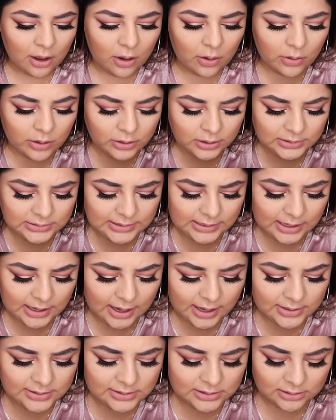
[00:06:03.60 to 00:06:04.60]
Oh, it looks like it
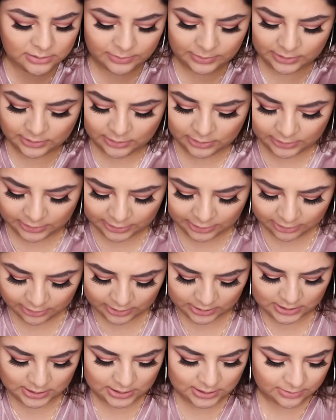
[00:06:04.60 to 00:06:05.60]
has a little bit of glitter
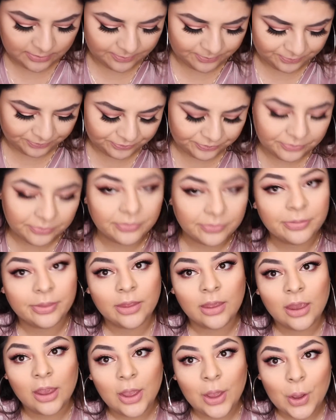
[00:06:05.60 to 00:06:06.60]
in it.
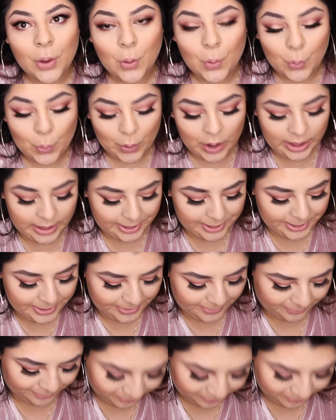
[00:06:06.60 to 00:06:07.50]
Well.